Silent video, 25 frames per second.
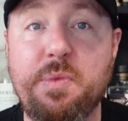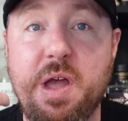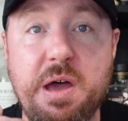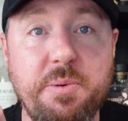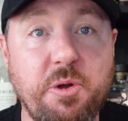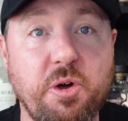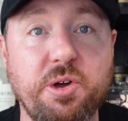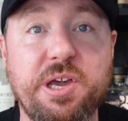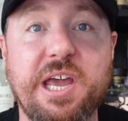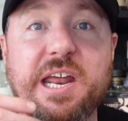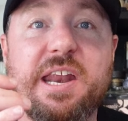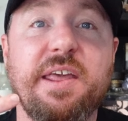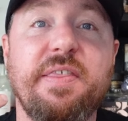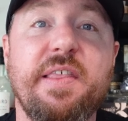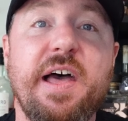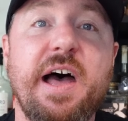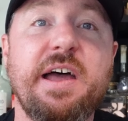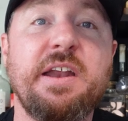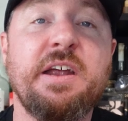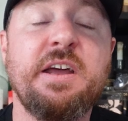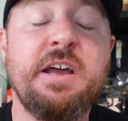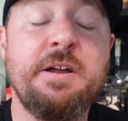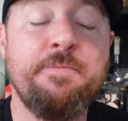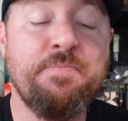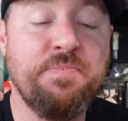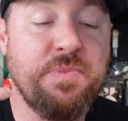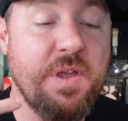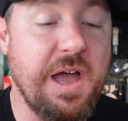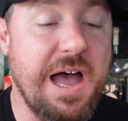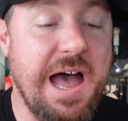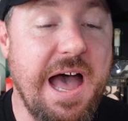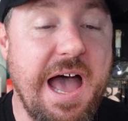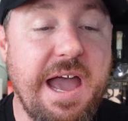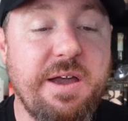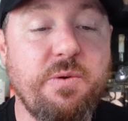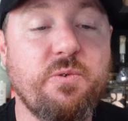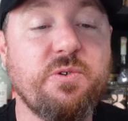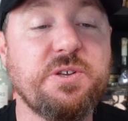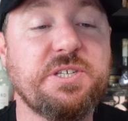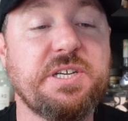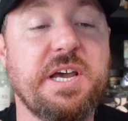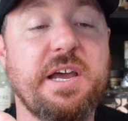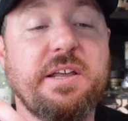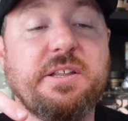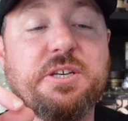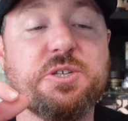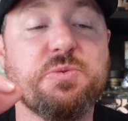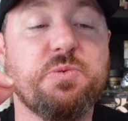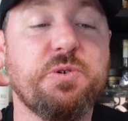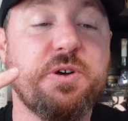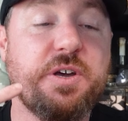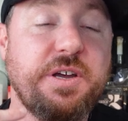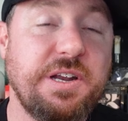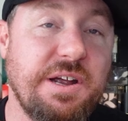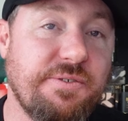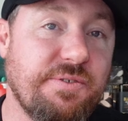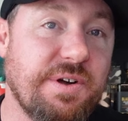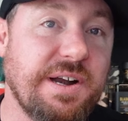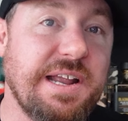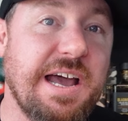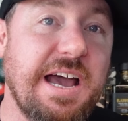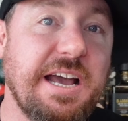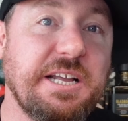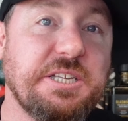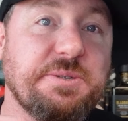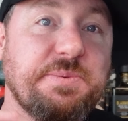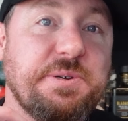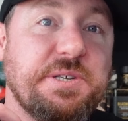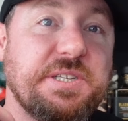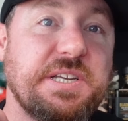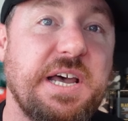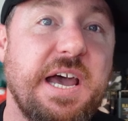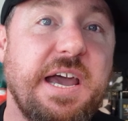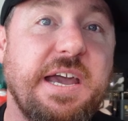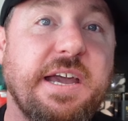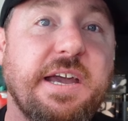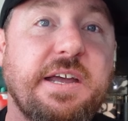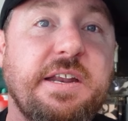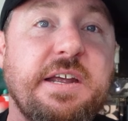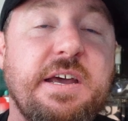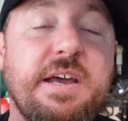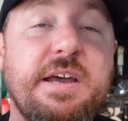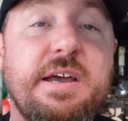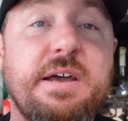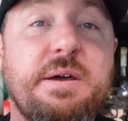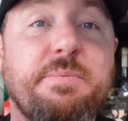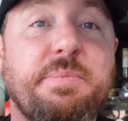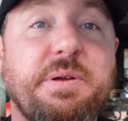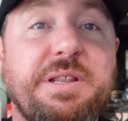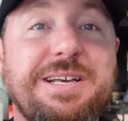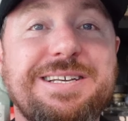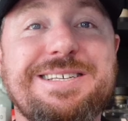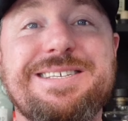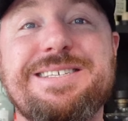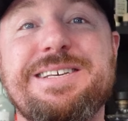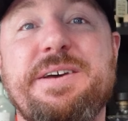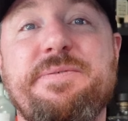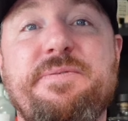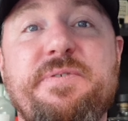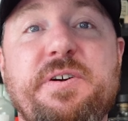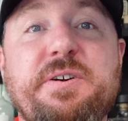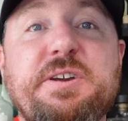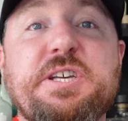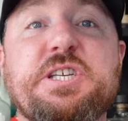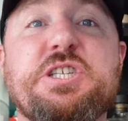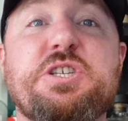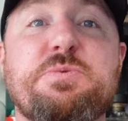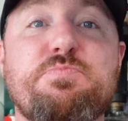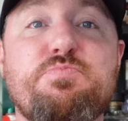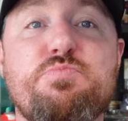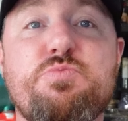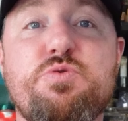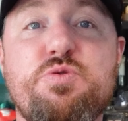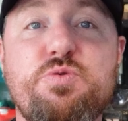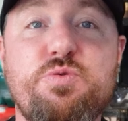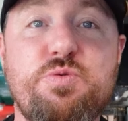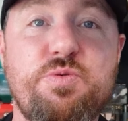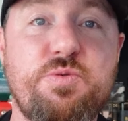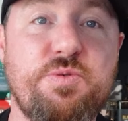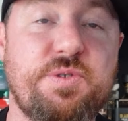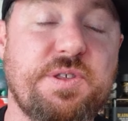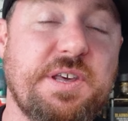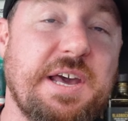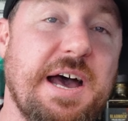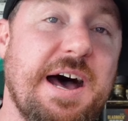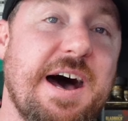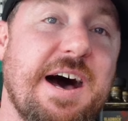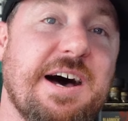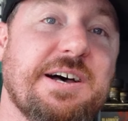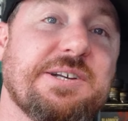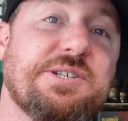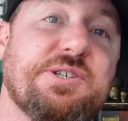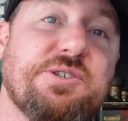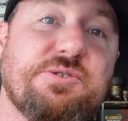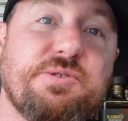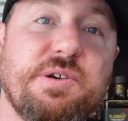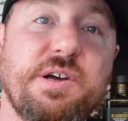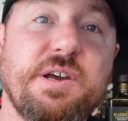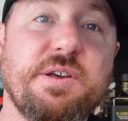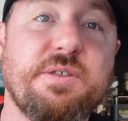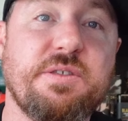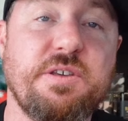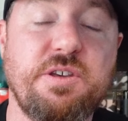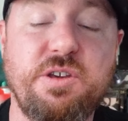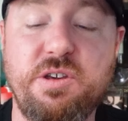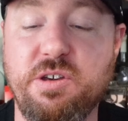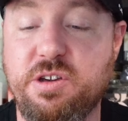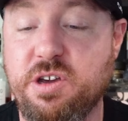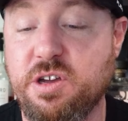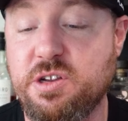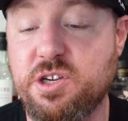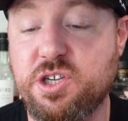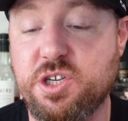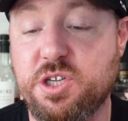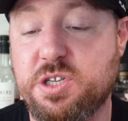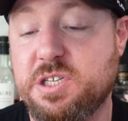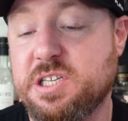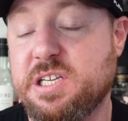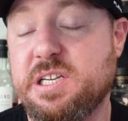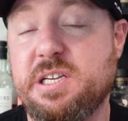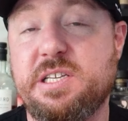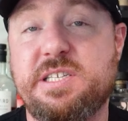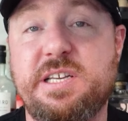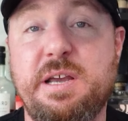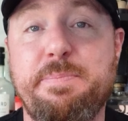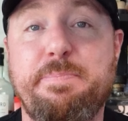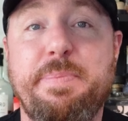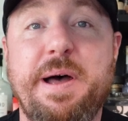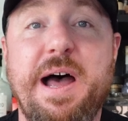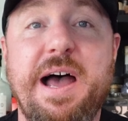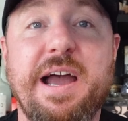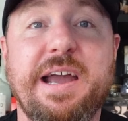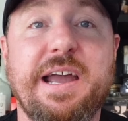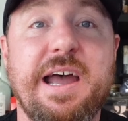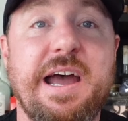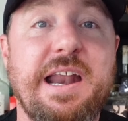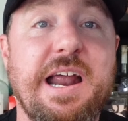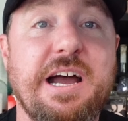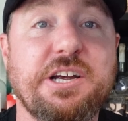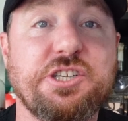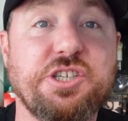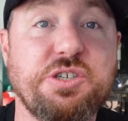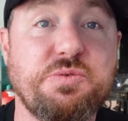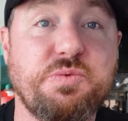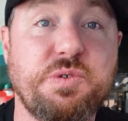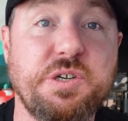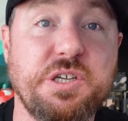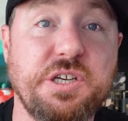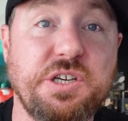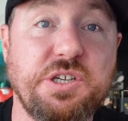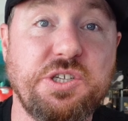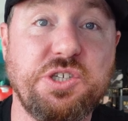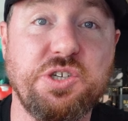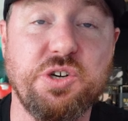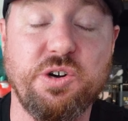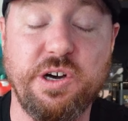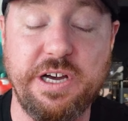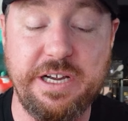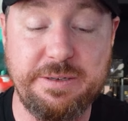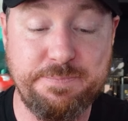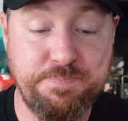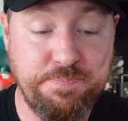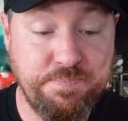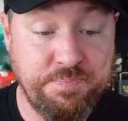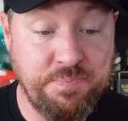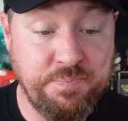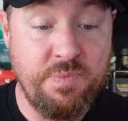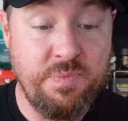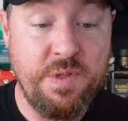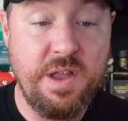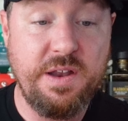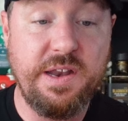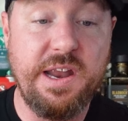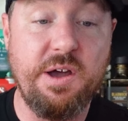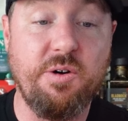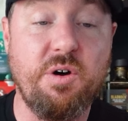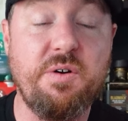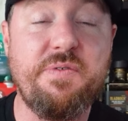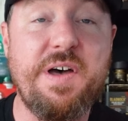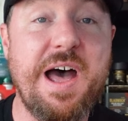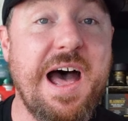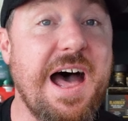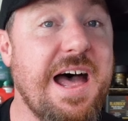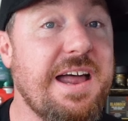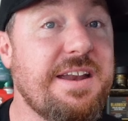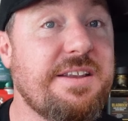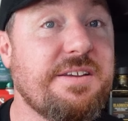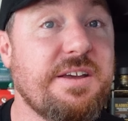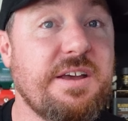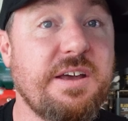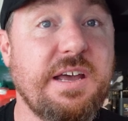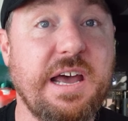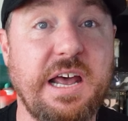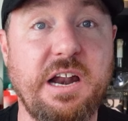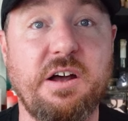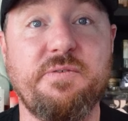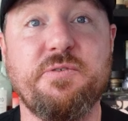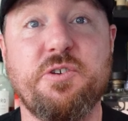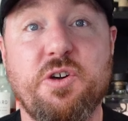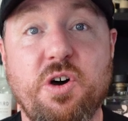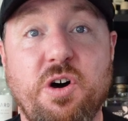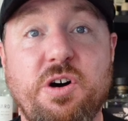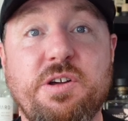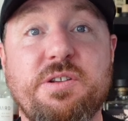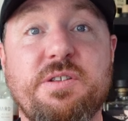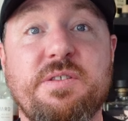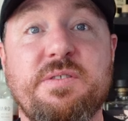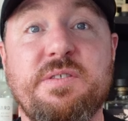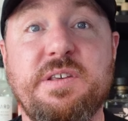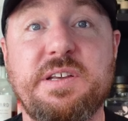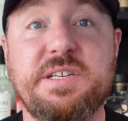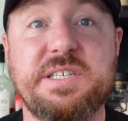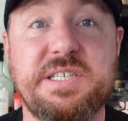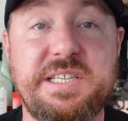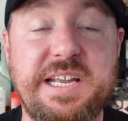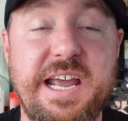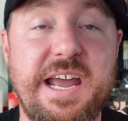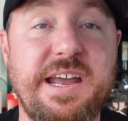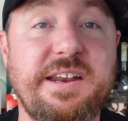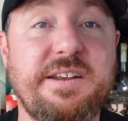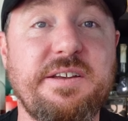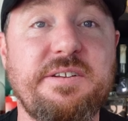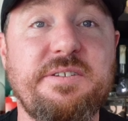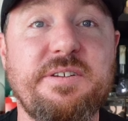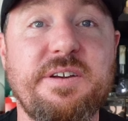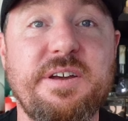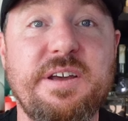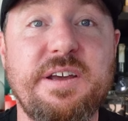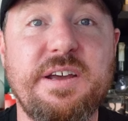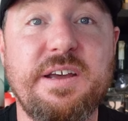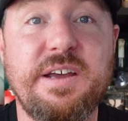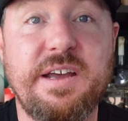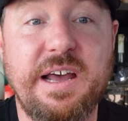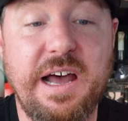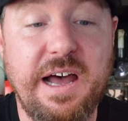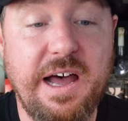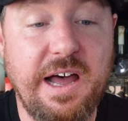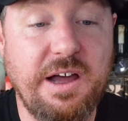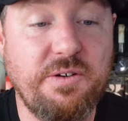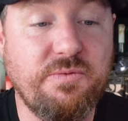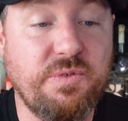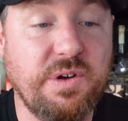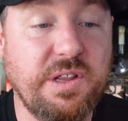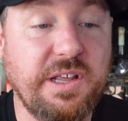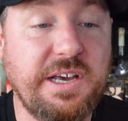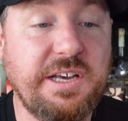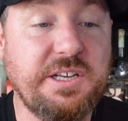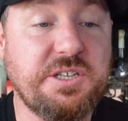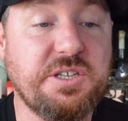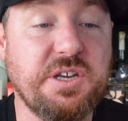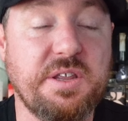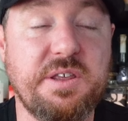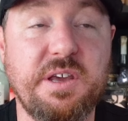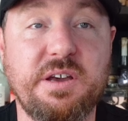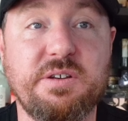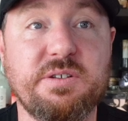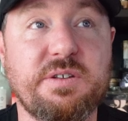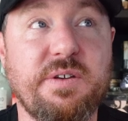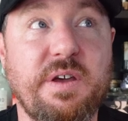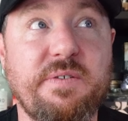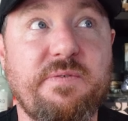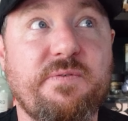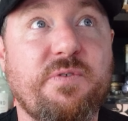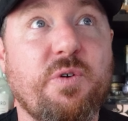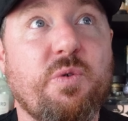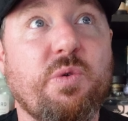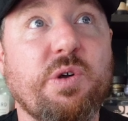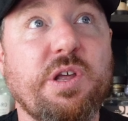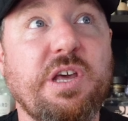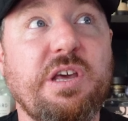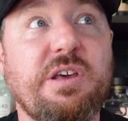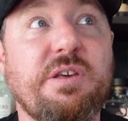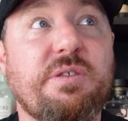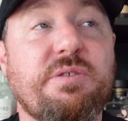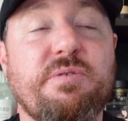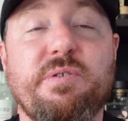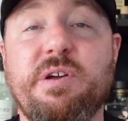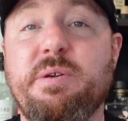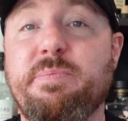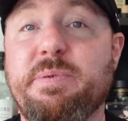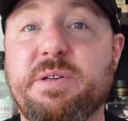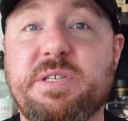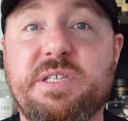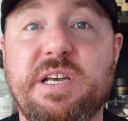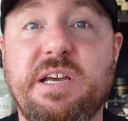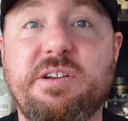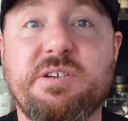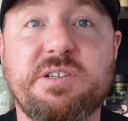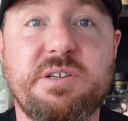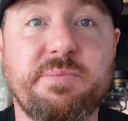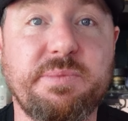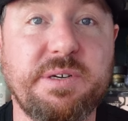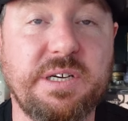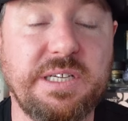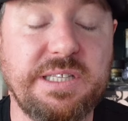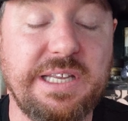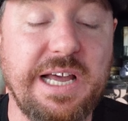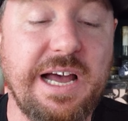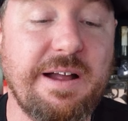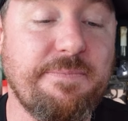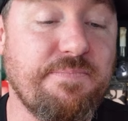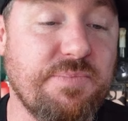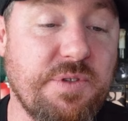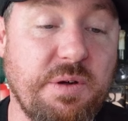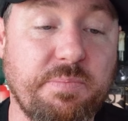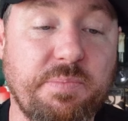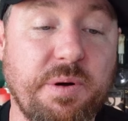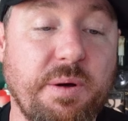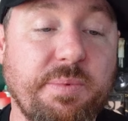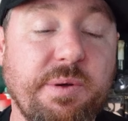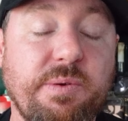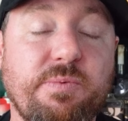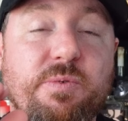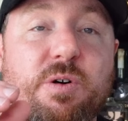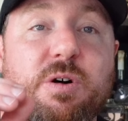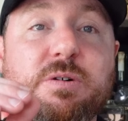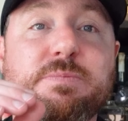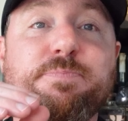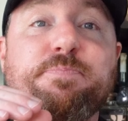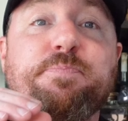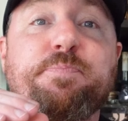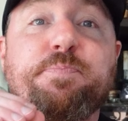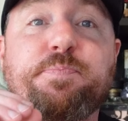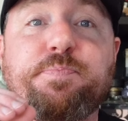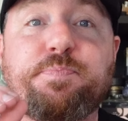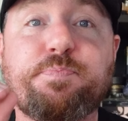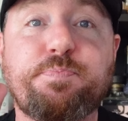I'm not getting that. I hate saying this word, everyone hates me saying it, but this is a very smooth cask strength that you can just sit back and actually really enjoy. Now I've got the standard release, I think it's like 43% or something like that, I'm probably wrong.